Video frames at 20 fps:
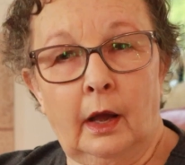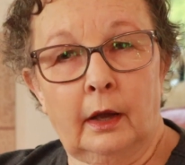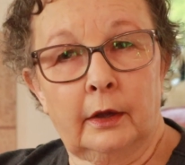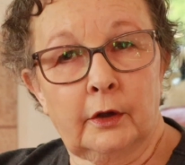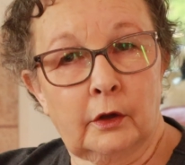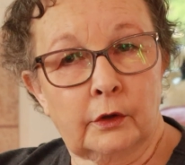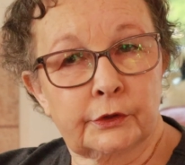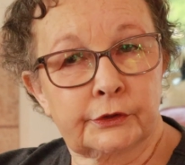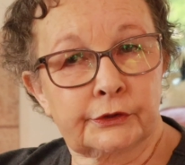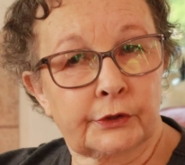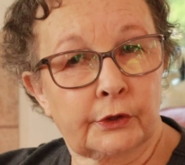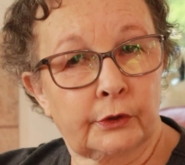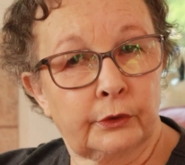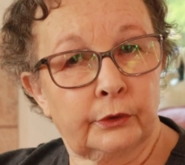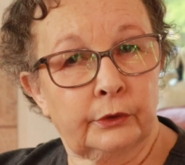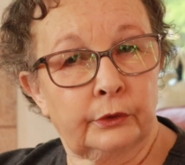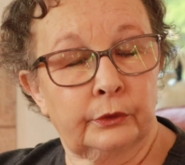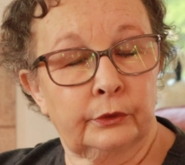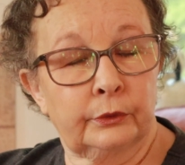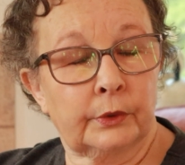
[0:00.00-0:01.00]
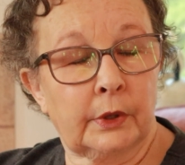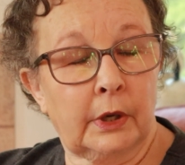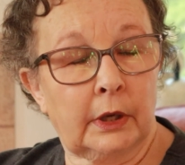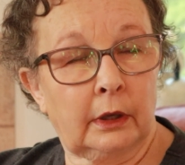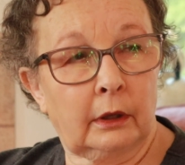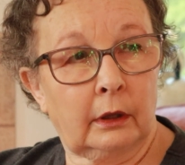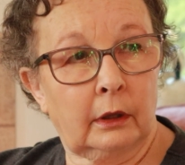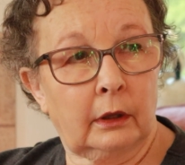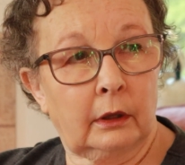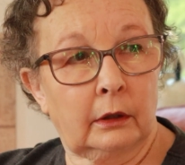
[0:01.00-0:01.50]
I also,
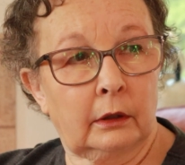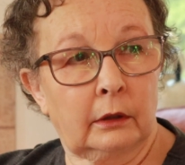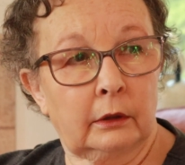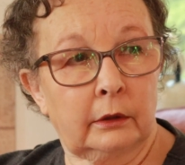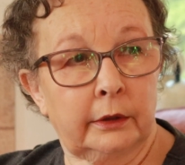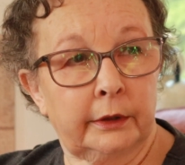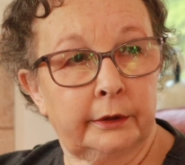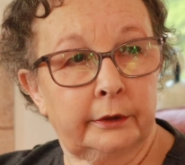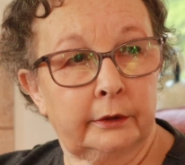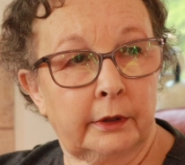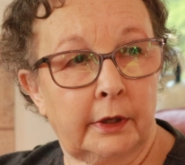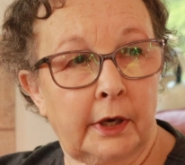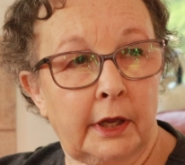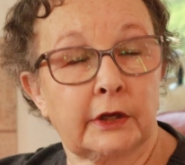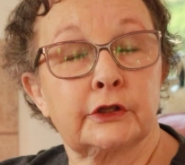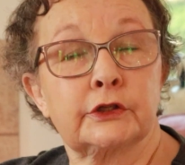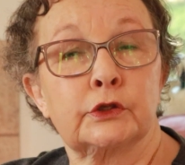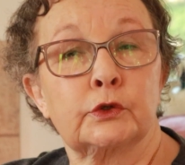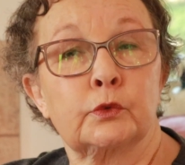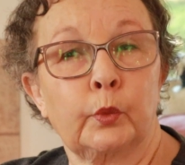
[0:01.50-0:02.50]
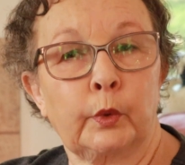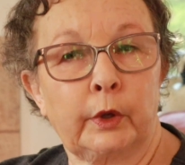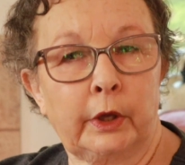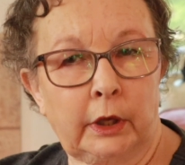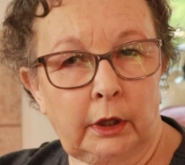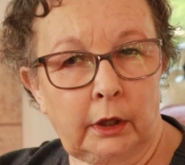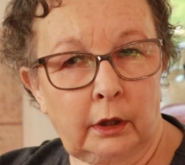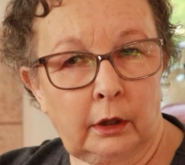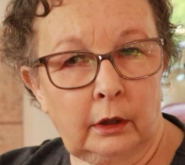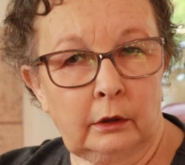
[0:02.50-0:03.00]
in next
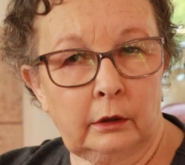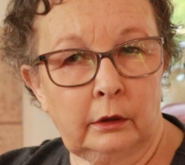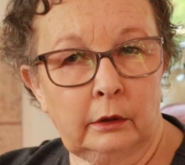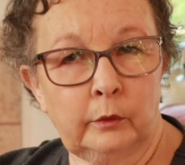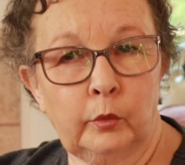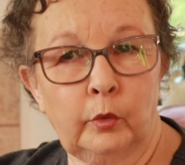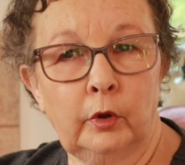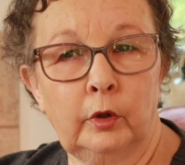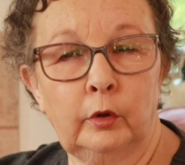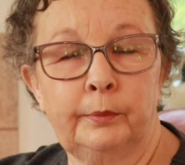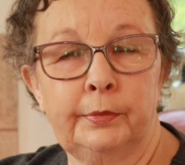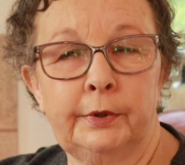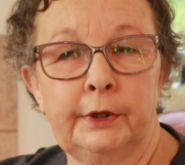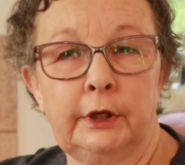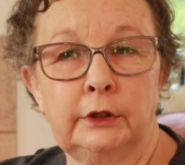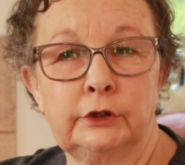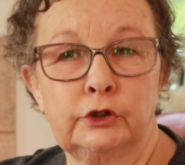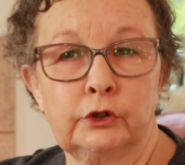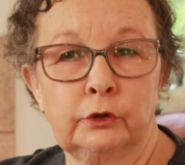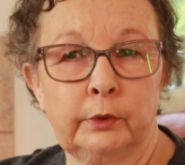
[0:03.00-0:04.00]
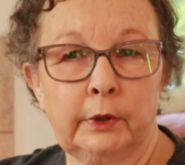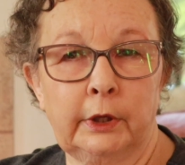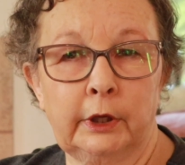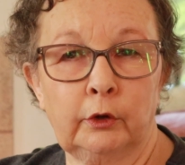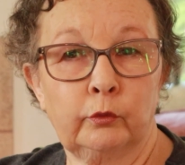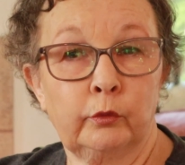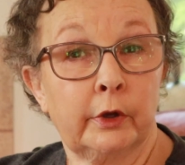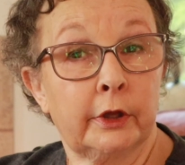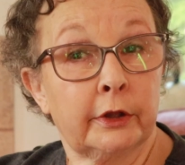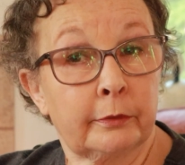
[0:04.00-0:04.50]
weekend, will be
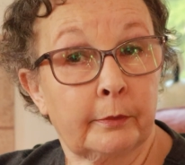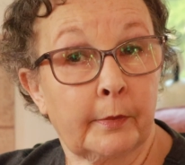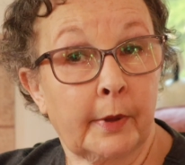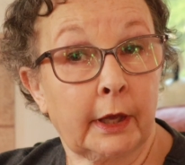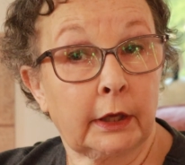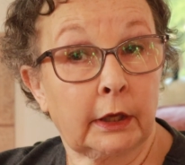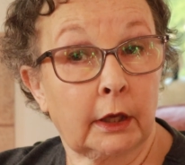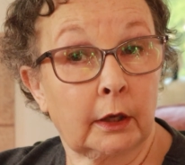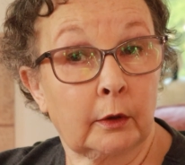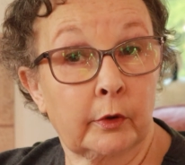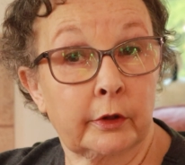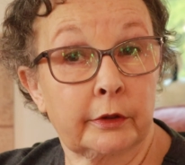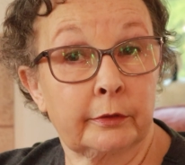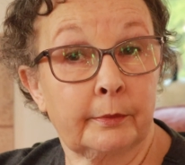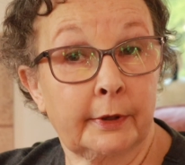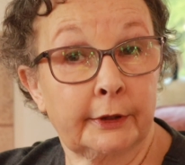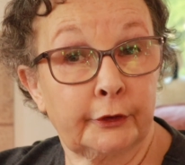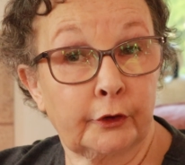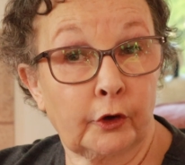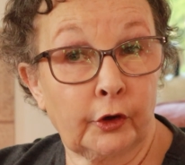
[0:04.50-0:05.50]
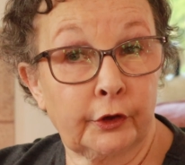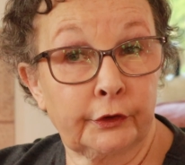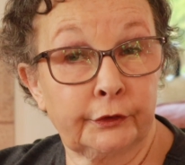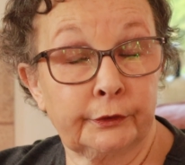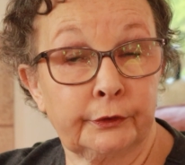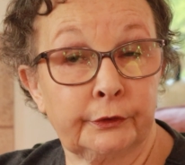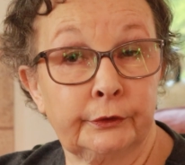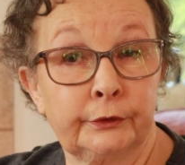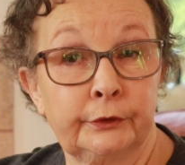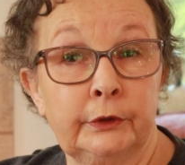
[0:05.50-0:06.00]
doing wreath making with my
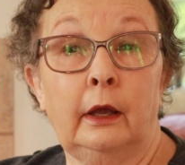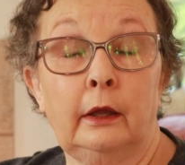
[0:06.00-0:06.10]
daughter.